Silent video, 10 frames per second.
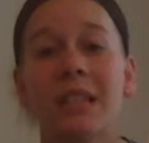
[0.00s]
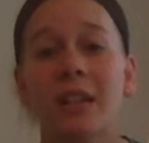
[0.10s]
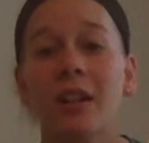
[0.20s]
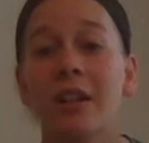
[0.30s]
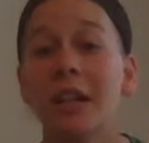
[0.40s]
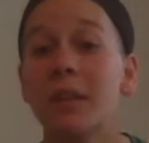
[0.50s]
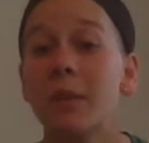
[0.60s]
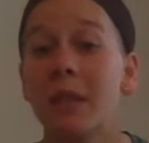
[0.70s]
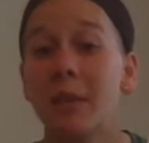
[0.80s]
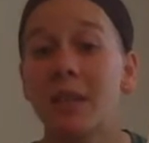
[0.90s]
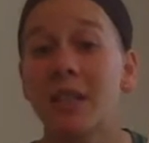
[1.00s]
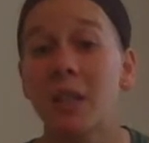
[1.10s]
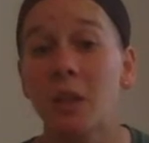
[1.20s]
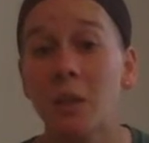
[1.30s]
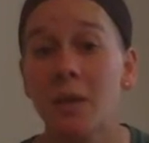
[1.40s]
dear, that's one that was
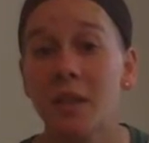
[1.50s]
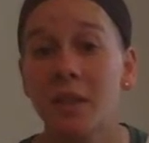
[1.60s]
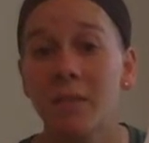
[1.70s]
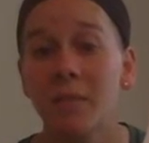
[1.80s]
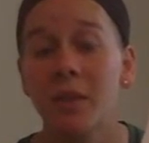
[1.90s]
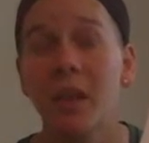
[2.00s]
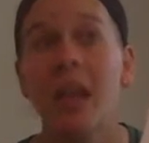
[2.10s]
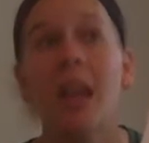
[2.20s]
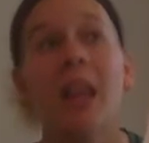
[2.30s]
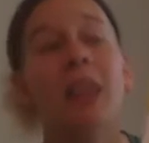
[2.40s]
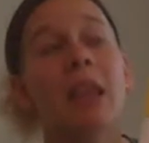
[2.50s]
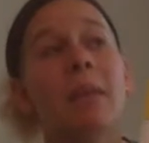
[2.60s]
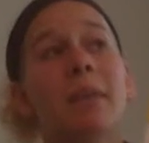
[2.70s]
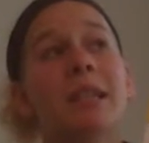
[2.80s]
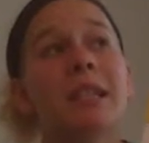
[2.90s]
used.
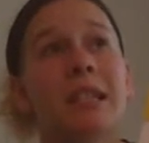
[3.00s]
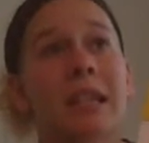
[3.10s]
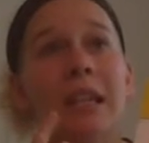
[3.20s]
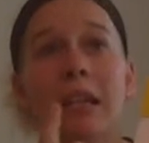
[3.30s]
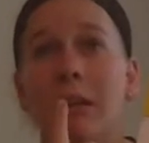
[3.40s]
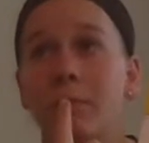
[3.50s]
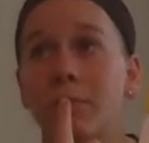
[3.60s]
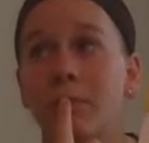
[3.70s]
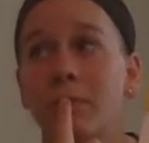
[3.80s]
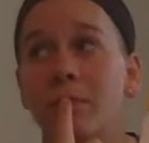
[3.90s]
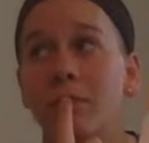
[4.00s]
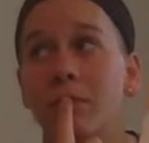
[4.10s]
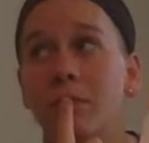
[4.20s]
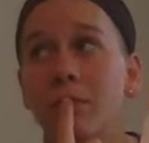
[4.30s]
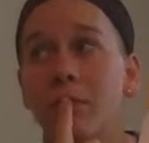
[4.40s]
Let me see.
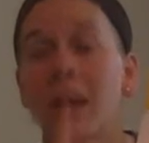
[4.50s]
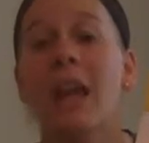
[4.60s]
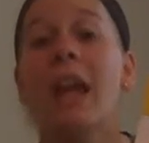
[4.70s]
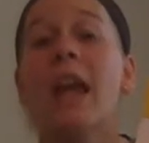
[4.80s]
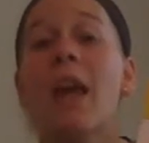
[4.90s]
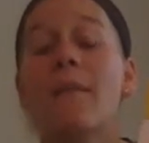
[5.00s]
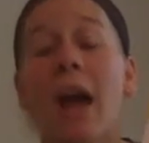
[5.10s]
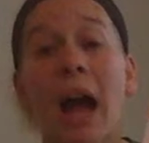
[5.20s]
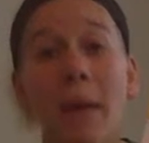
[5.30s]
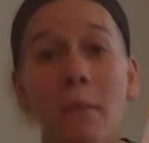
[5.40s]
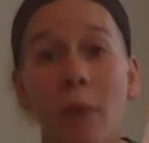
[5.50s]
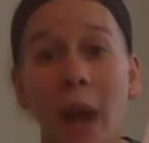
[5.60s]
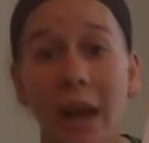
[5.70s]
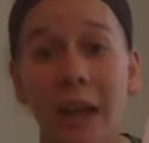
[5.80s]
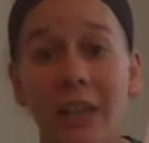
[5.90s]
If I'm
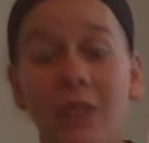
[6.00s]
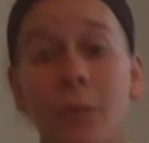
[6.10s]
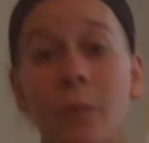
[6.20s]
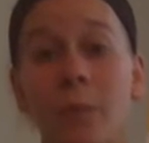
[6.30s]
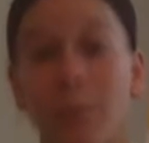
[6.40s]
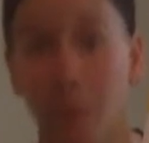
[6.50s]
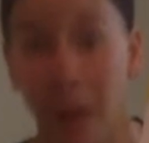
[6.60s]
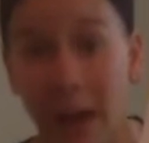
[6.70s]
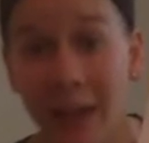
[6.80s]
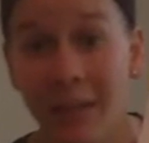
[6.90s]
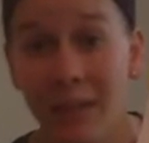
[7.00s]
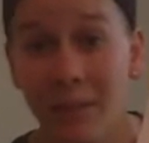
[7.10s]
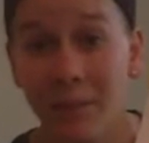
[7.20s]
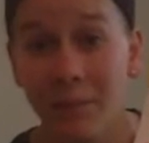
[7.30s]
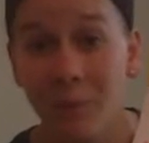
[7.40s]
writing to a friend,
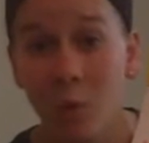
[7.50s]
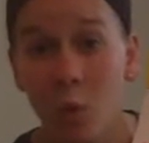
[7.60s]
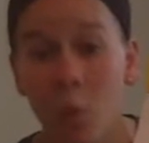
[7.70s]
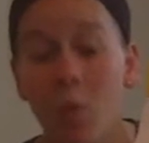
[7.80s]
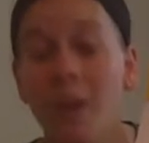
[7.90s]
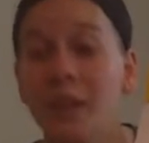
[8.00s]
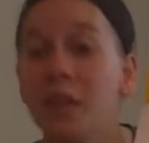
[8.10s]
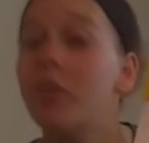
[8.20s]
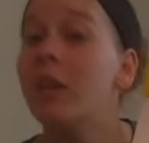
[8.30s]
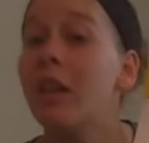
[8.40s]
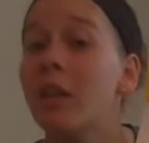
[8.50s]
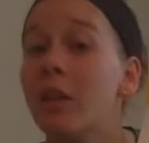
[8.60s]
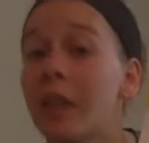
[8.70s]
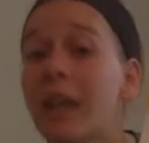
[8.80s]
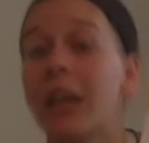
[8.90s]
what is a greeting you
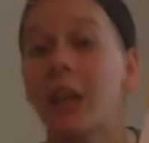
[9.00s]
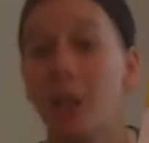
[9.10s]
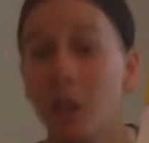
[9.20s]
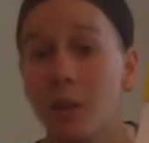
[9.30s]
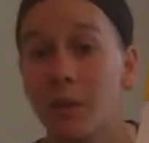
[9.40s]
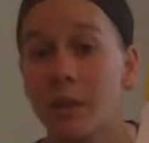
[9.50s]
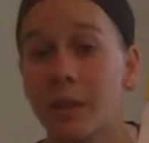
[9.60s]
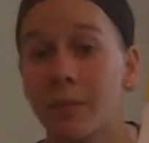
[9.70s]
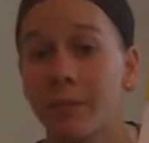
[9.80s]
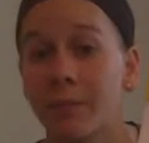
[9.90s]
think I could use?